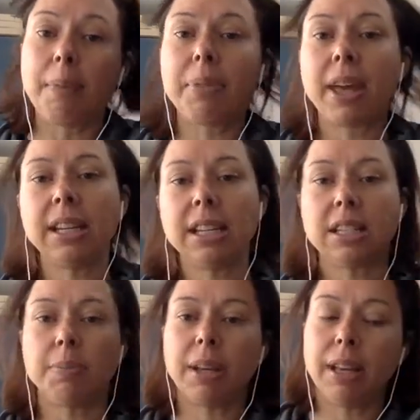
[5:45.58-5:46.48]
they need
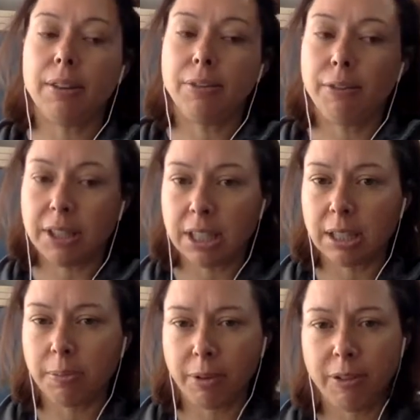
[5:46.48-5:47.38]
to be
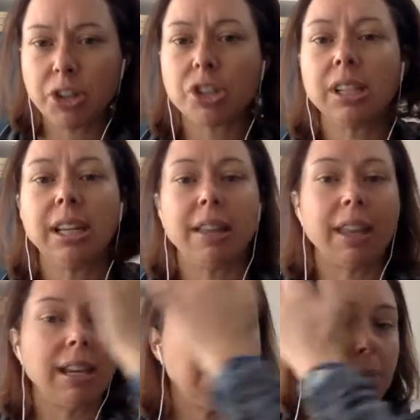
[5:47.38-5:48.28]
fitted professionally and they
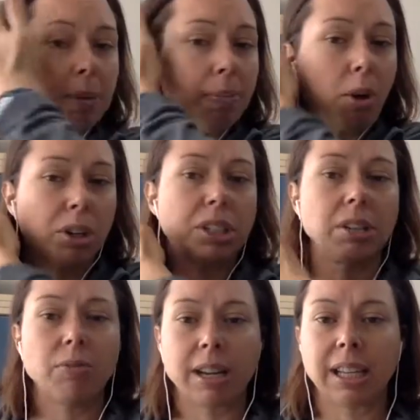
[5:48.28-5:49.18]
need to be monitored
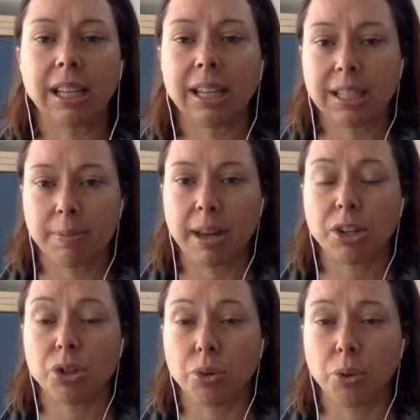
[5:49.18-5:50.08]
regularly to make
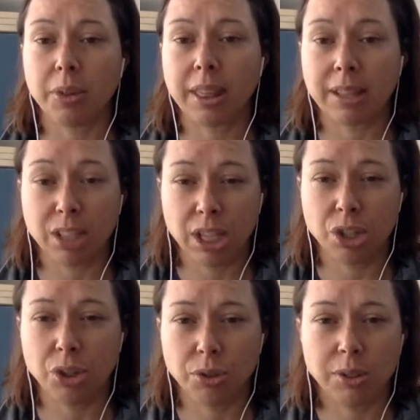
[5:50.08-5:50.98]
sure that the
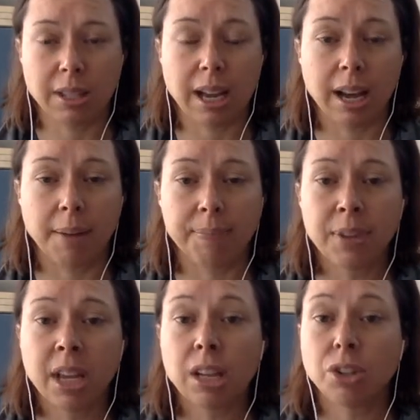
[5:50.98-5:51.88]
tissues
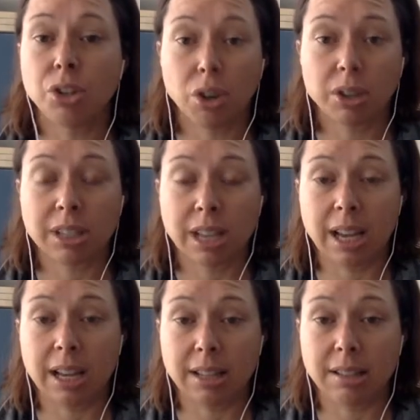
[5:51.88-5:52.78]
do not
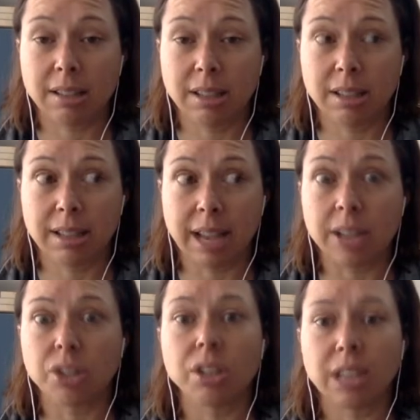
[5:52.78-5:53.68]
start
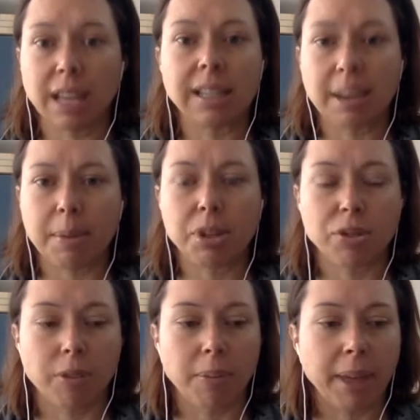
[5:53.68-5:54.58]
to get damaged
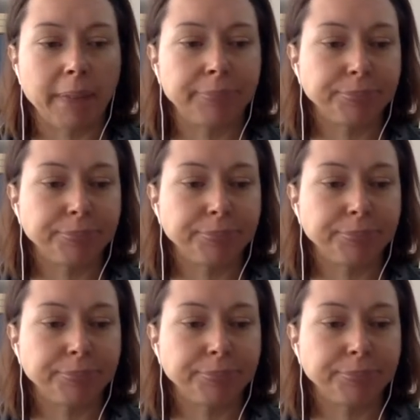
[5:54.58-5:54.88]
from that.